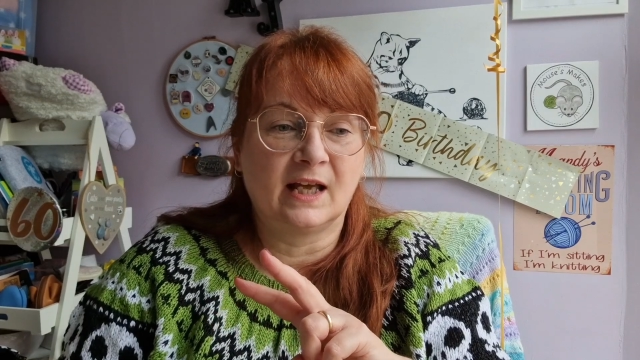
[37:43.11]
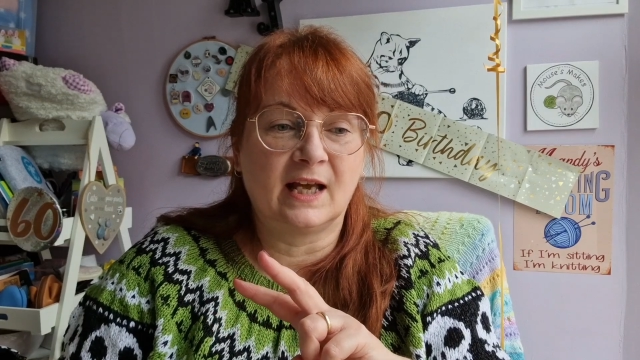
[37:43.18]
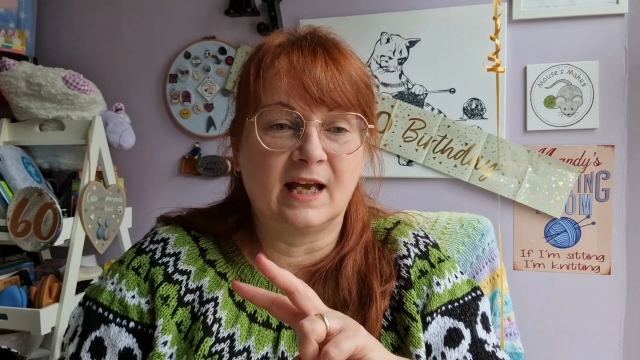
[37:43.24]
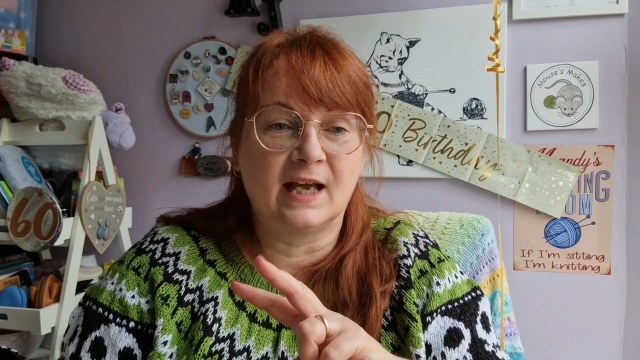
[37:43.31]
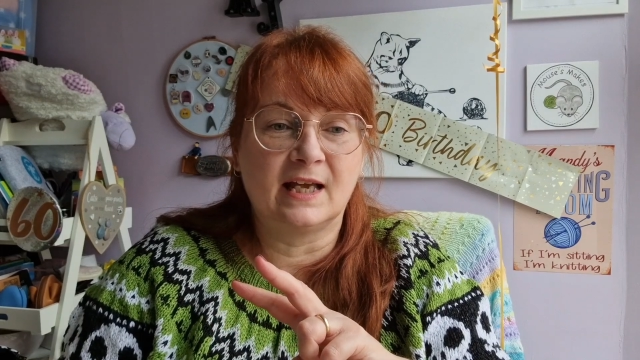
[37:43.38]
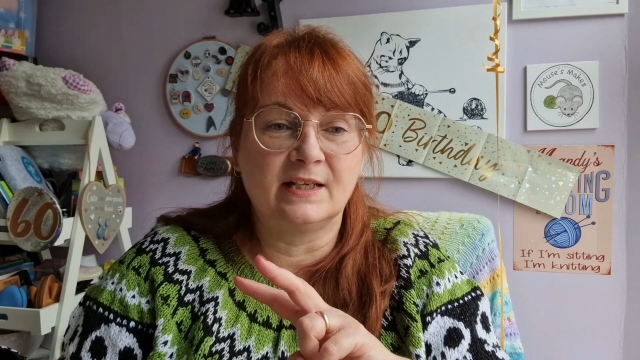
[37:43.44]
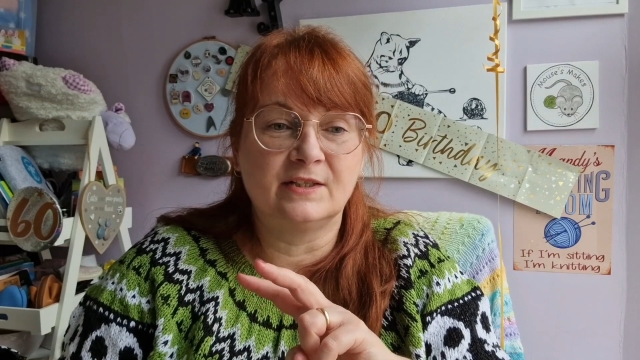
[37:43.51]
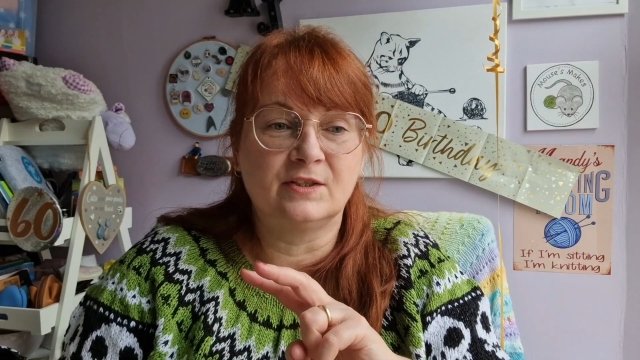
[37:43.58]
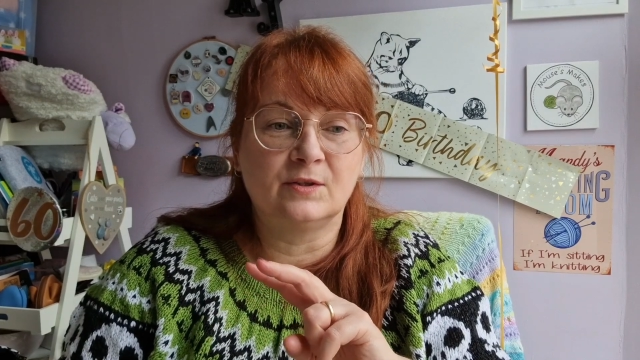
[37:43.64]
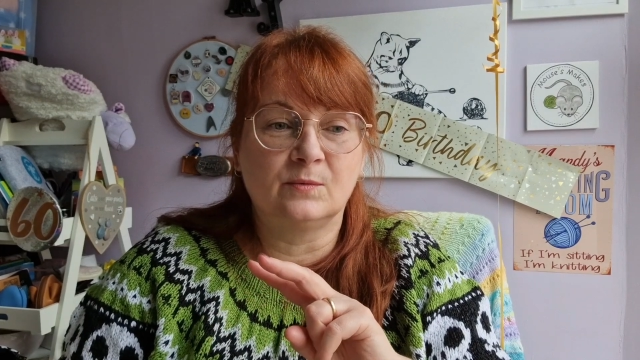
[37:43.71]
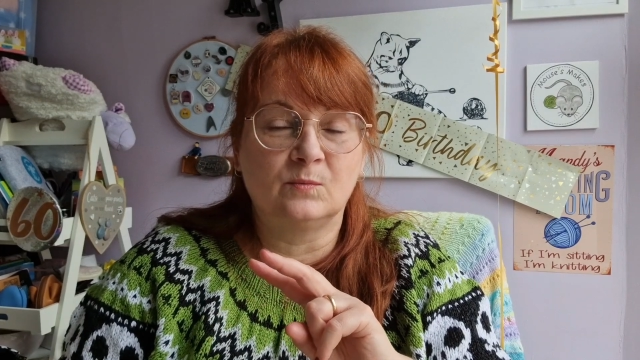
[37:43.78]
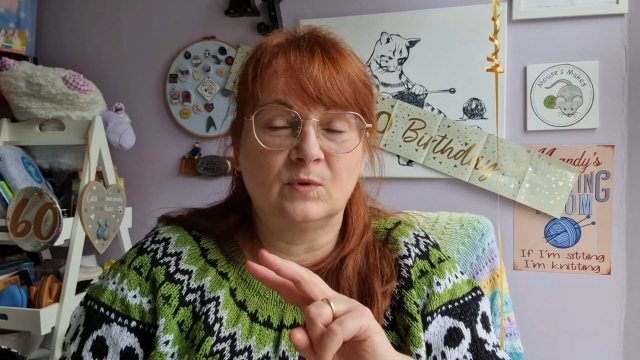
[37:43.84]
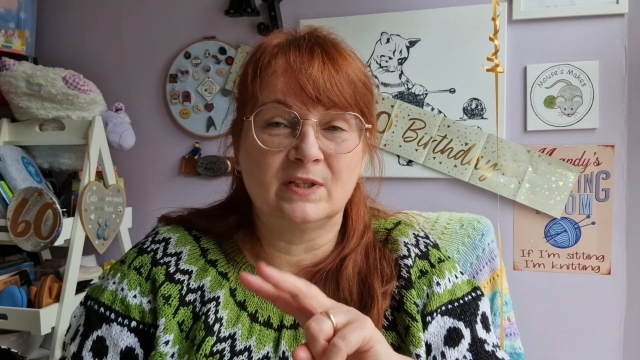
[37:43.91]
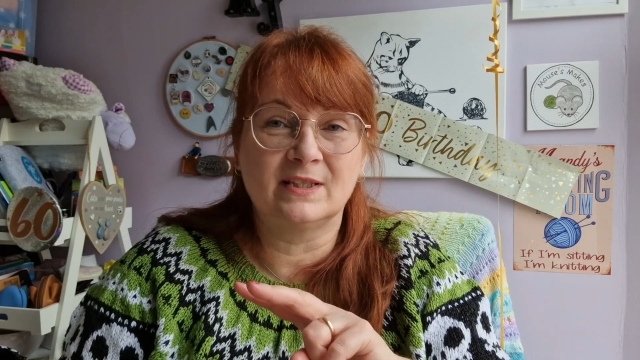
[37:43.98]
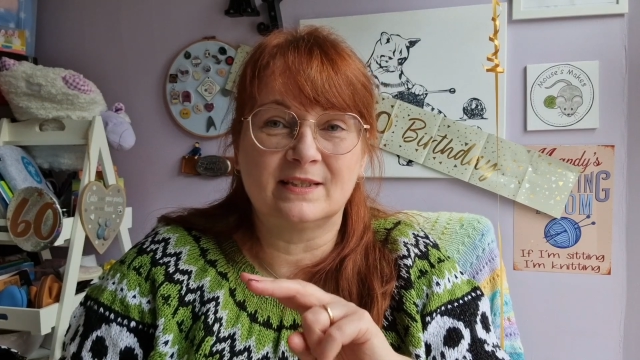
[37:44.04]
And
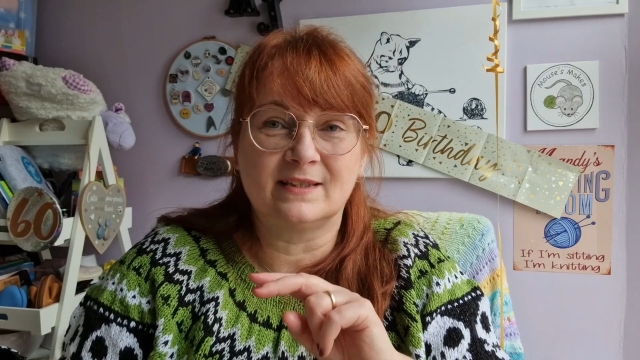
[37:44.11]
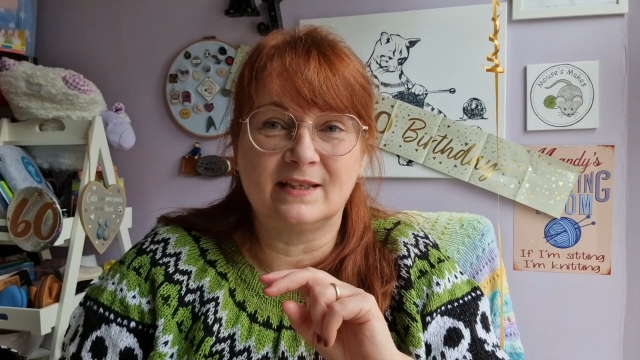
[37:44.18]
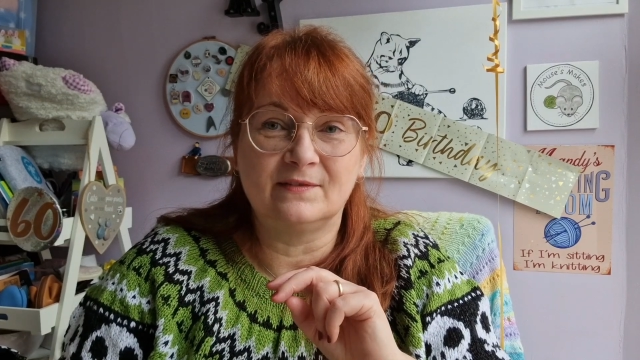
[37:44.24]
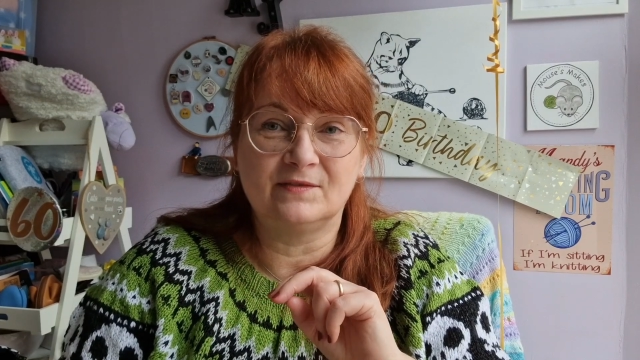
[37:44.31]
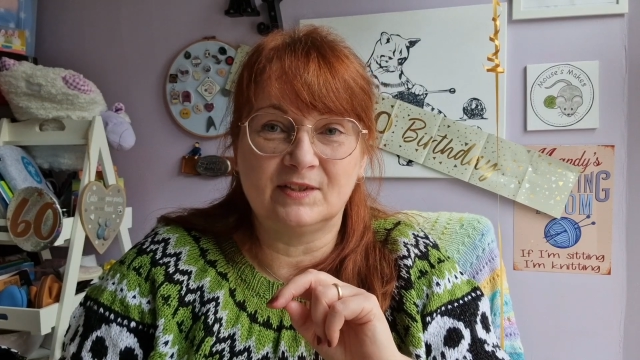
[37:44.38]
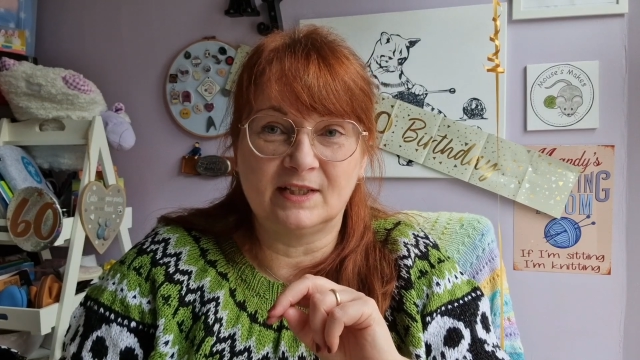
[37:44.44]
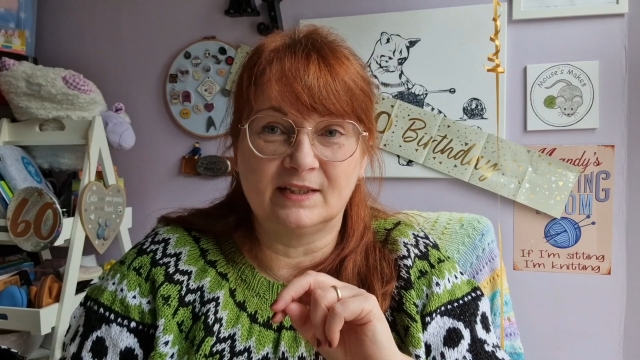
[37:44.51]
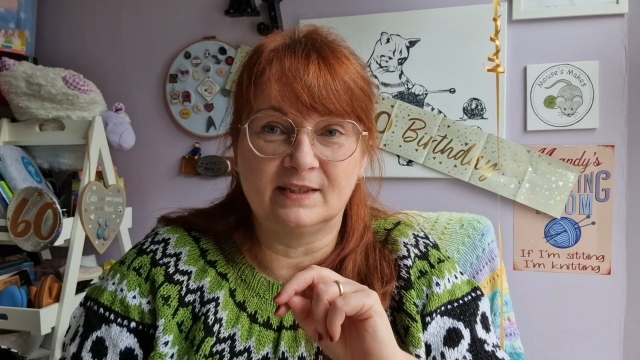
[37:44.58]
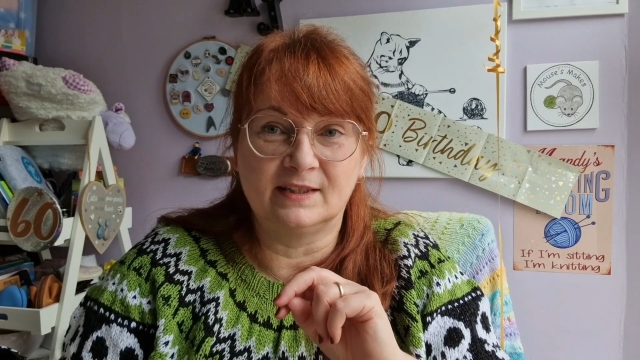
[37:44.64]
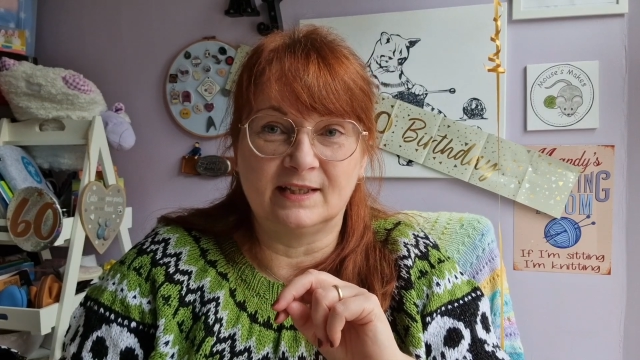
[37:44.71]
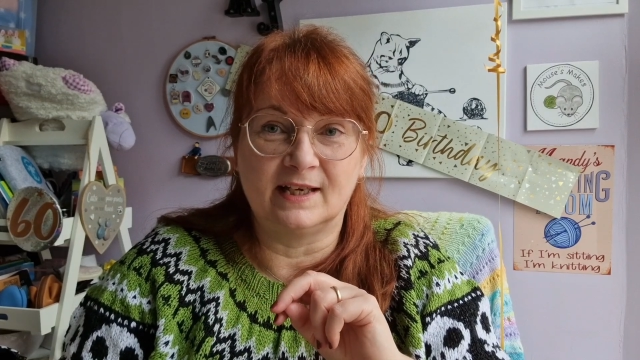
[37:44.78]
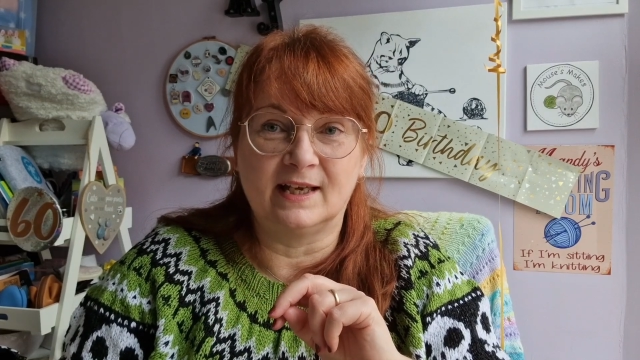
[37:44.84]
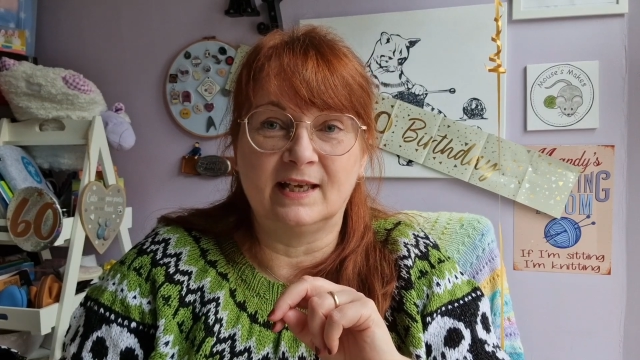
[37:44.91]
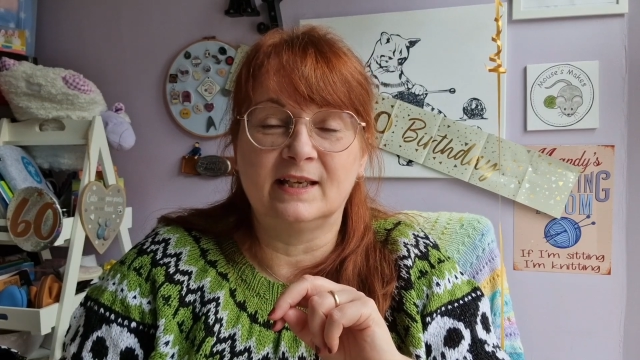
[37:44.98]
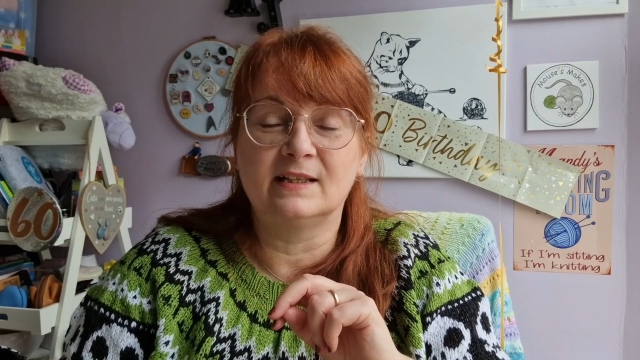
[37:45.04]
once they've done
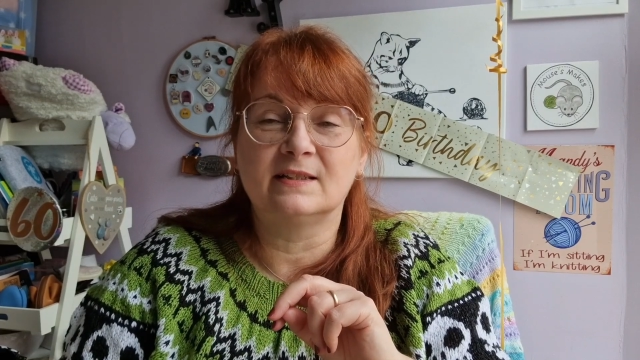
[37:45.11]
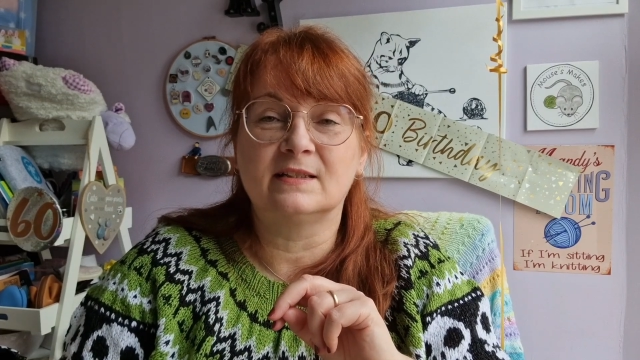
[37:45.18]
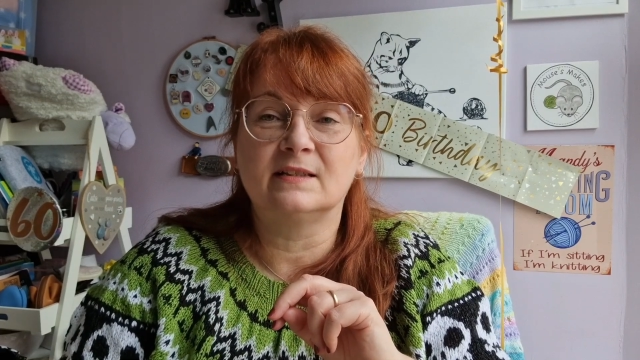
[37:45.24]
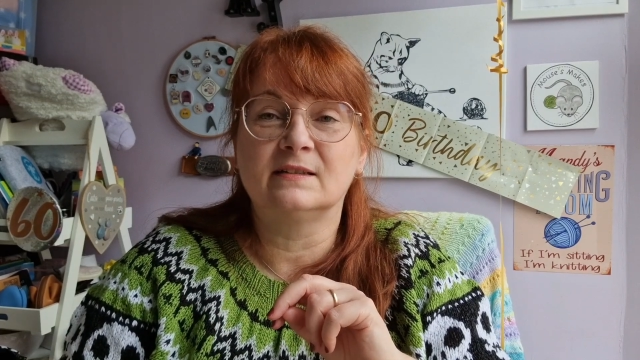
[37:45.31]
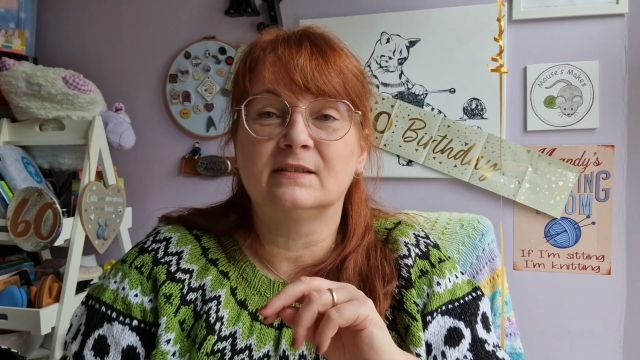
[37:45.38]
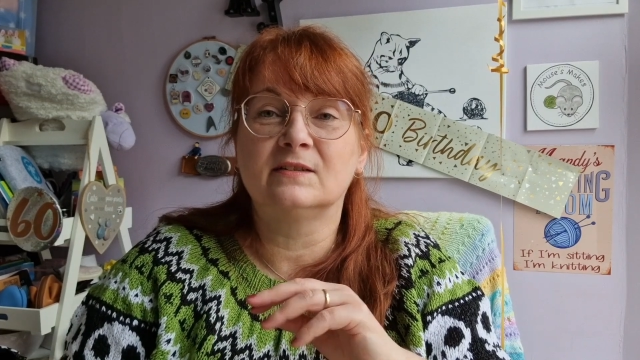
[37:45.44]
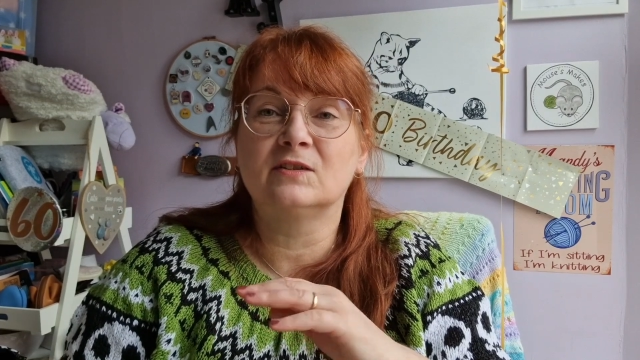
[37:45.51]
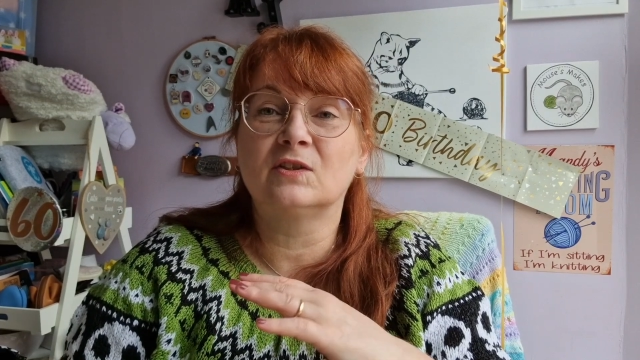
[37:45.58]
that,